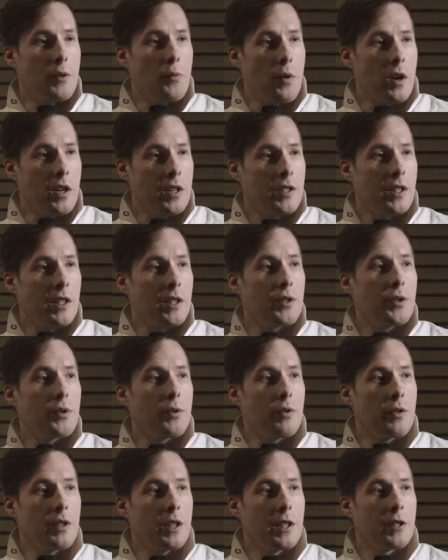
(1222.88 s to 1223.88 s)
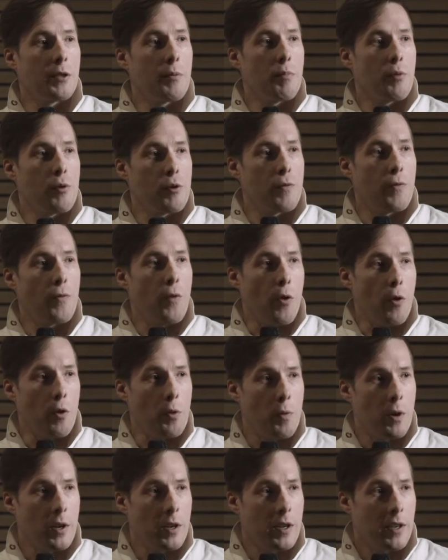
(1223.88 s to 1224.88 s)
the ones that you need to push
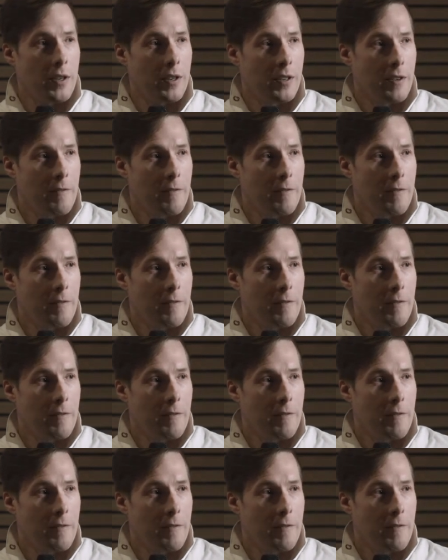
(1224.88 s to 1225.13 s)
forward.